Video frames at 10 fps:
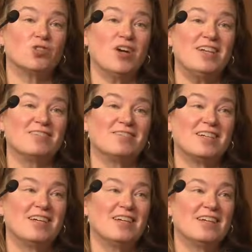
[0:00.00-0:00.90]
Great.
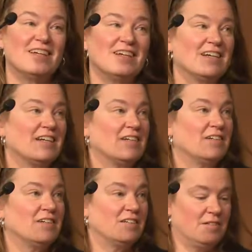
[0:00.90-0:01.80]
So uh,
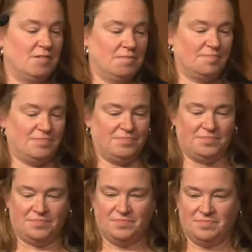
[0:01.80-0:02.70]
my colleague and I will walk
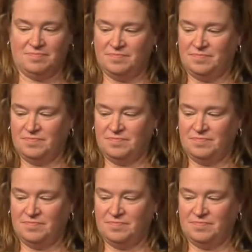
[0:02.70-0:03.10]
around uh,